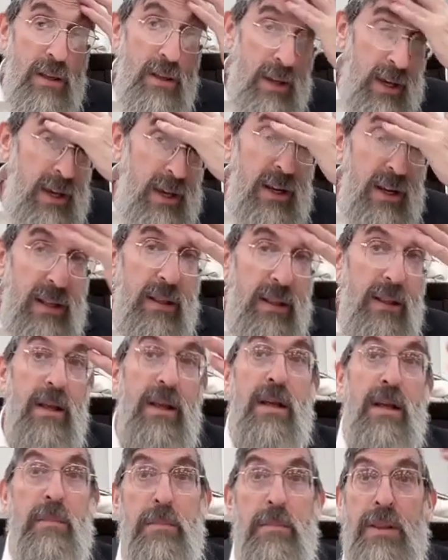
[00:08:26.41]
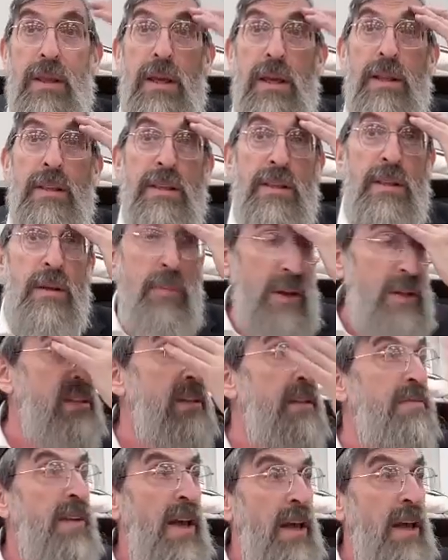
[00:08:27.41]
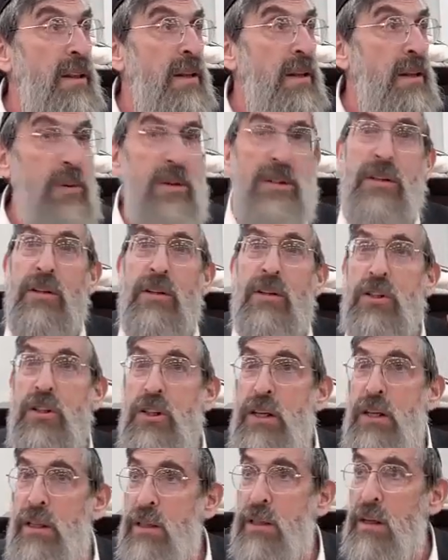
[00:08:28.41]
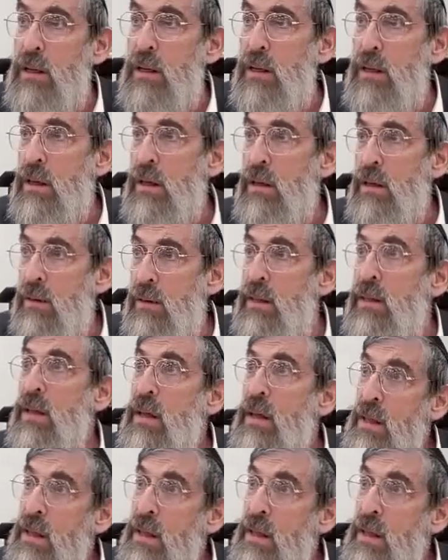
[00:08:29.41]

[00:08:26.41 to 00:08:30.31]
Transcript: You eat it, but it's it was nevela. There wasn't a good shechita right?